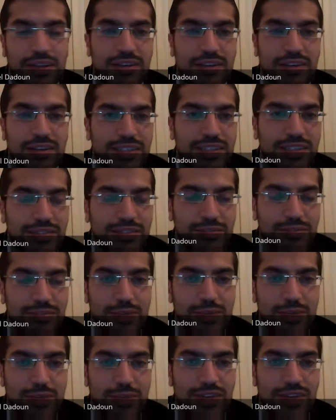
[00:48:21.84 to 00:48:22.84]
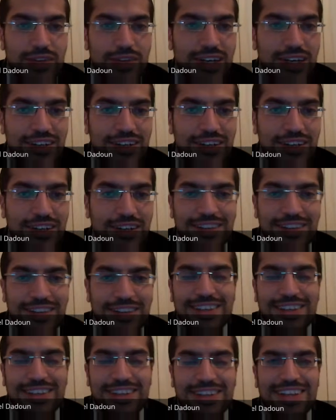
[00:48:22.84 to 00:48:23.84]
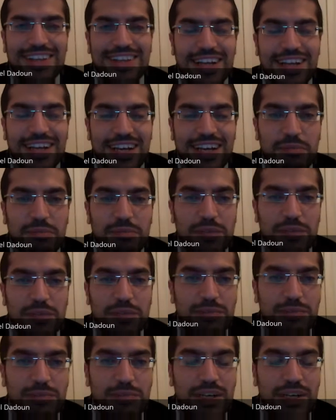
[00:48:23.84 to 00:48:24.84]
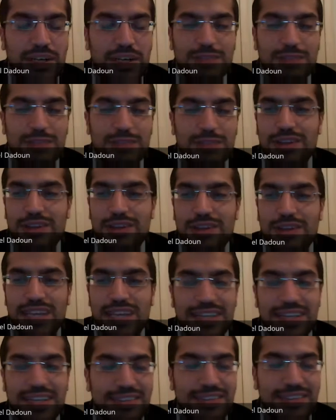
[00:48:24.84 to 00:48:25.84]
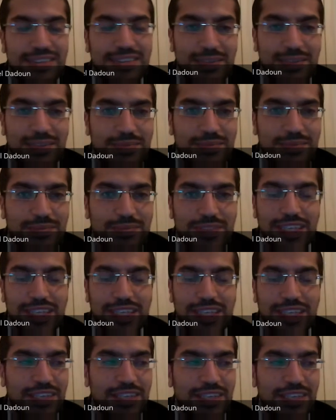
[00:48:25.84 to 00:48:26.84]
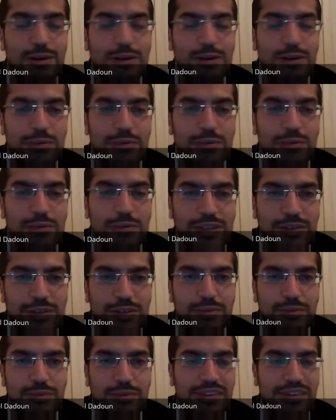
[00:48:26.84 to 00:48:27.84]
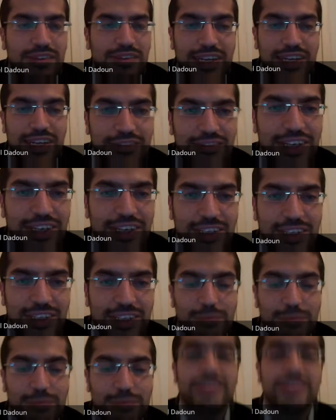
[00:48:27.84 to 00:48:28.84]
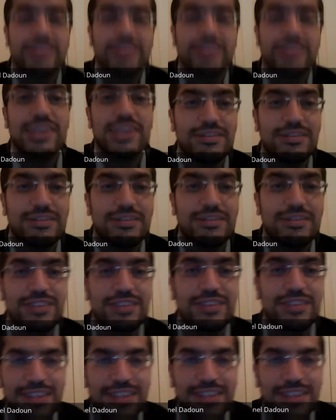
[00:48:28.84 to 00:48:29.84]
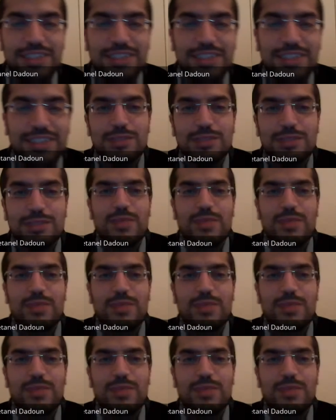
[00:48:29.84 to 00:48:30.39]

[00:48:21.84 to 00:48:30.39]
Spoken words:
His mother died when he was very young. His brothers hated him. He grew up with no brotherly love and no motherly love.